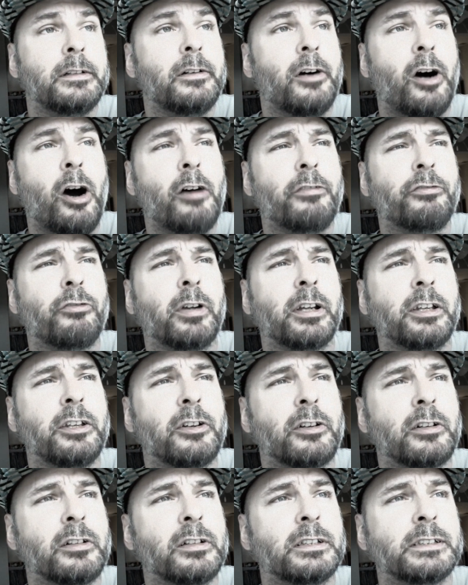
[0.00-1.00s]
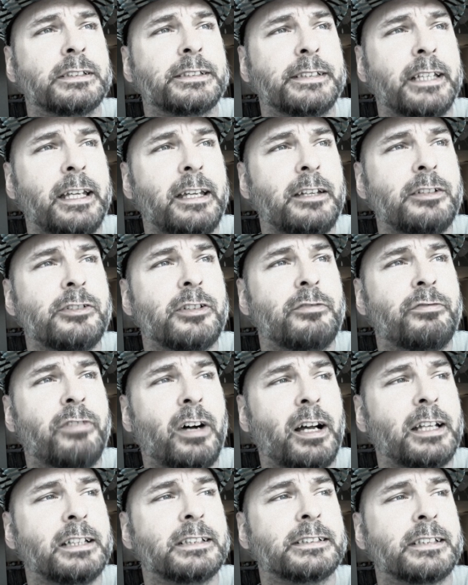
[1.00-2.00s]
offering your sage
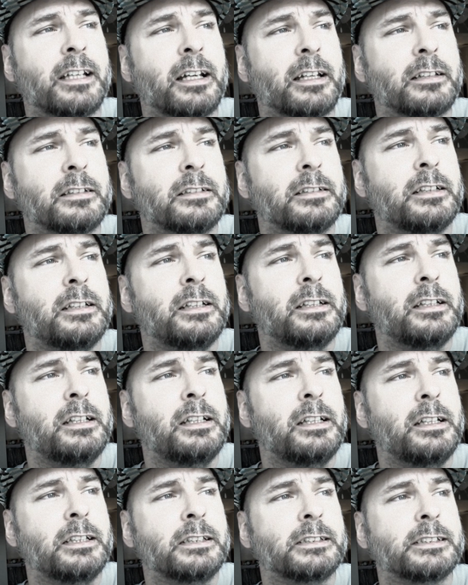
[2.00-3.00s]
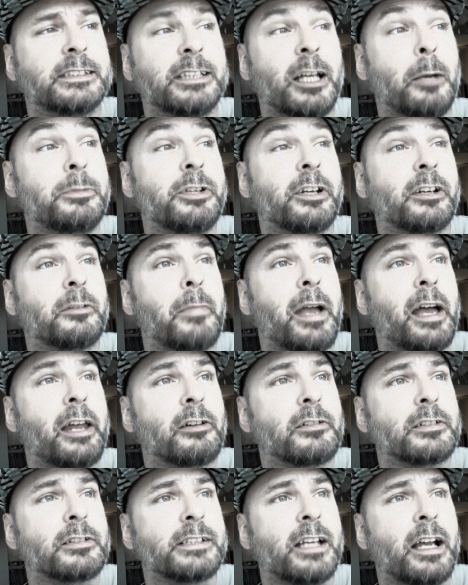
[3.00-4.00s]
advice on subject
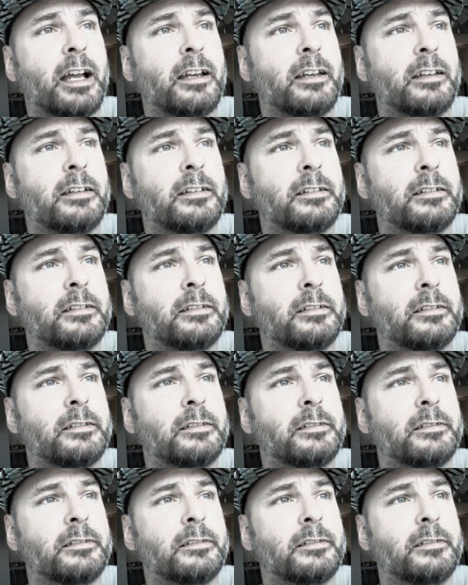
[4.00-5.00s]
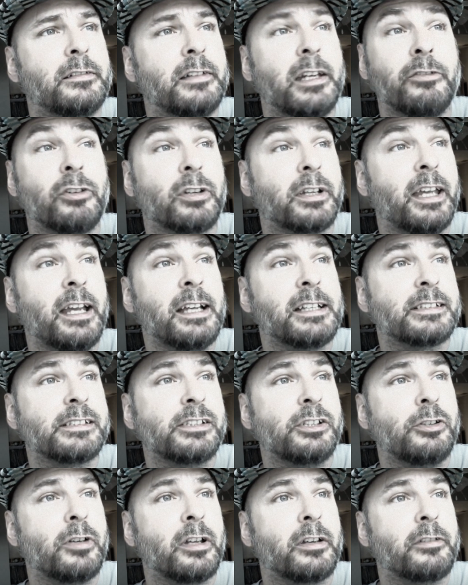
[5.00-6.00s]
matters I'd never
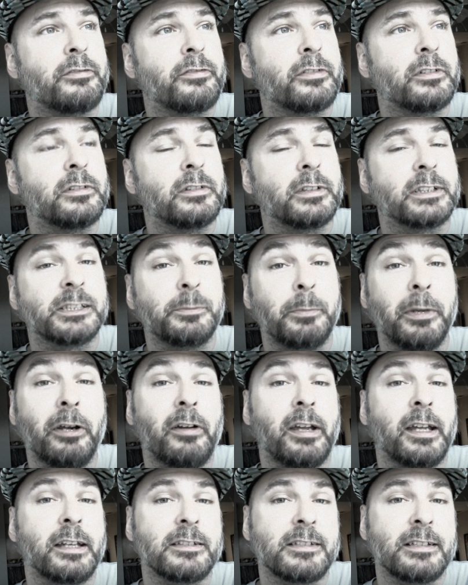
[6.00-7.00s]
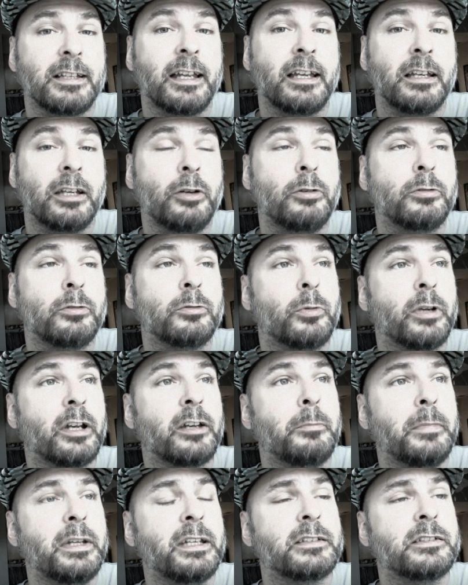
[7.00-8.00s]
guess you'd have experienced, let alone would
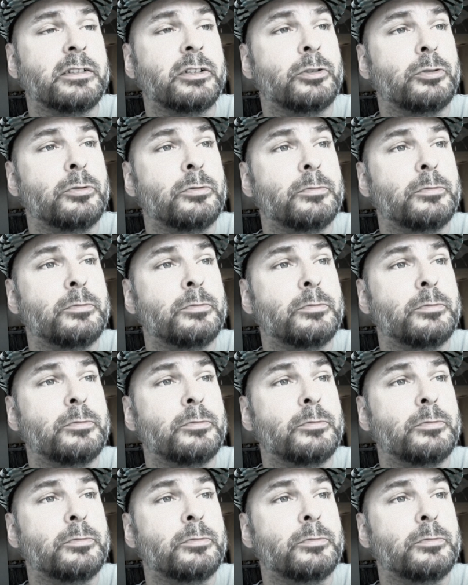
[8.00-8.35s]
admit to.